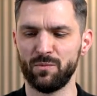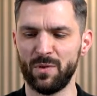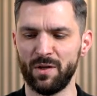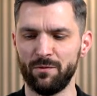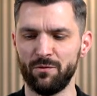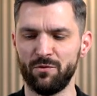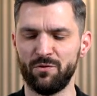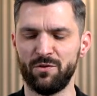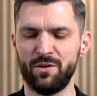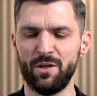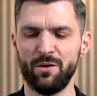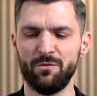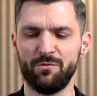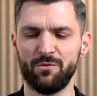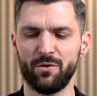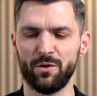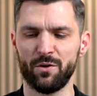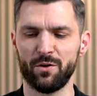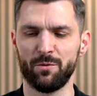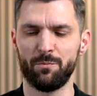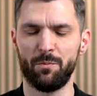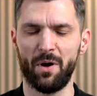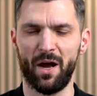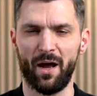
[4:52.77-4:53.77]

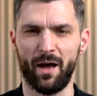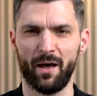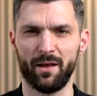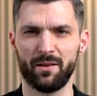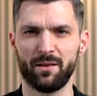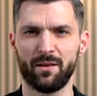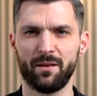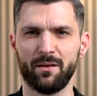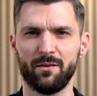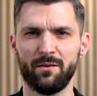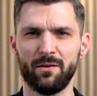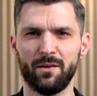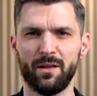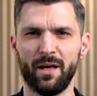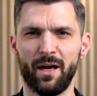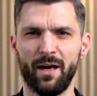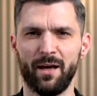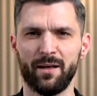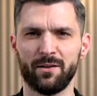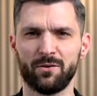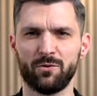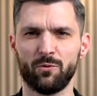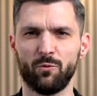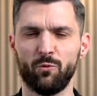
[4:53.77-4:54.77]
different path
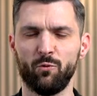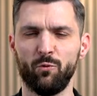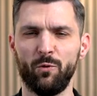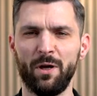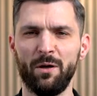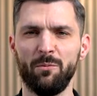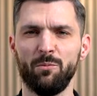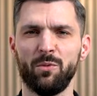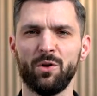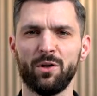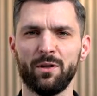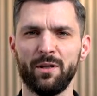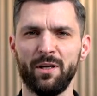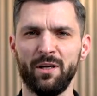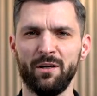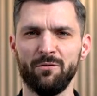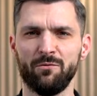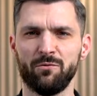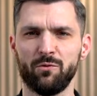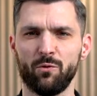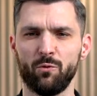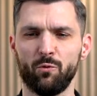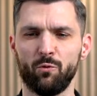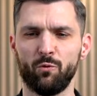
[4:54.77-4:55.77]
that we believe
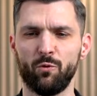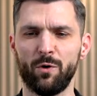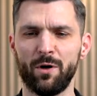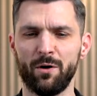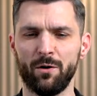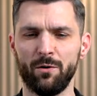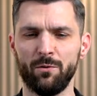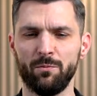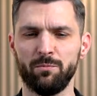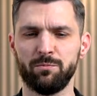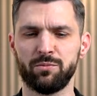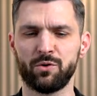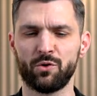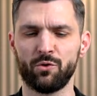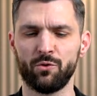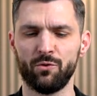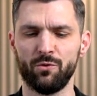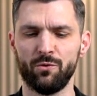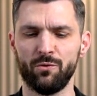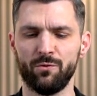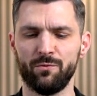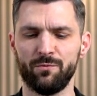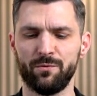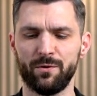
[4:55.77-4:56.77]
will
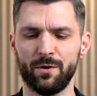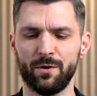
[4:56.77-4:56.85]
prove